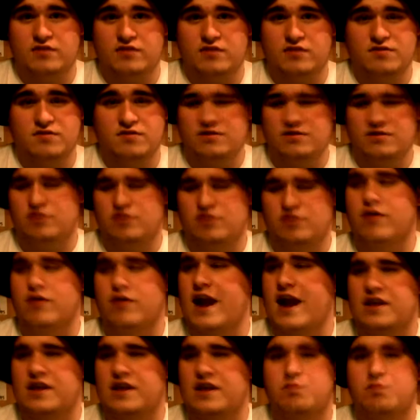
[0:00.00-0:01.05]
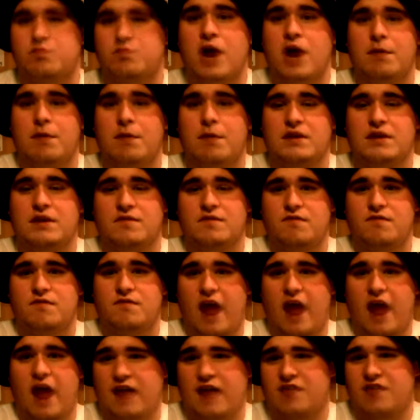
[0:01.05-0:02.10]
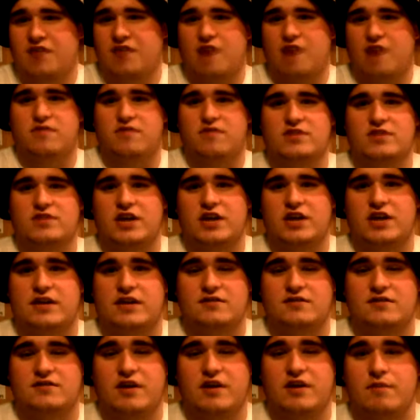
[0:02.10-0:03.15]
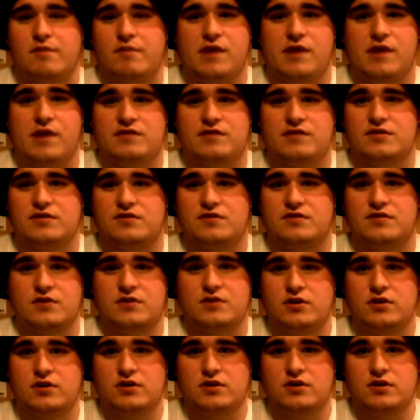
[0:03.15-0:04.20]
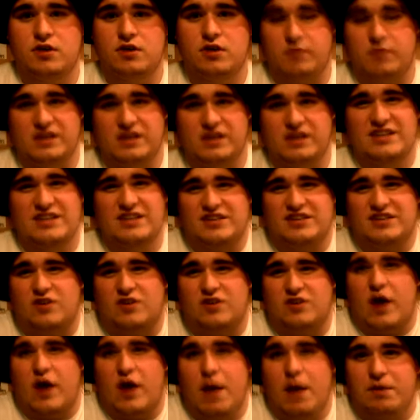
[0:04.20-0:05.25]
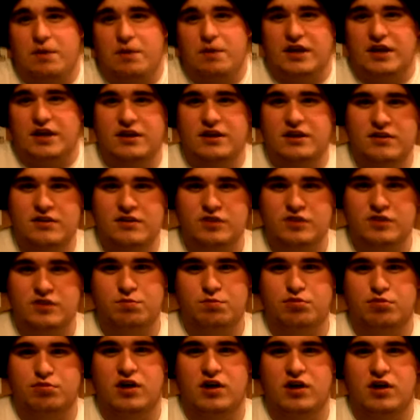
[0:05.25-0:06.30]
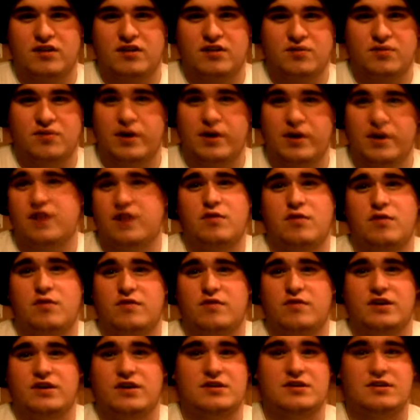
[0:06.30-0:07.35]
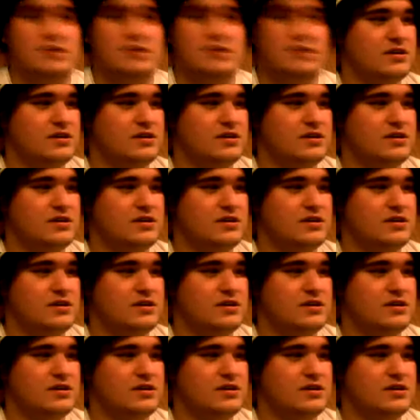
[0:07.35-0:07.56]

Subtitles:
There's grannies popping heads off of giant scary monsters. I mean, it's just so epic. There's blood squirting all over.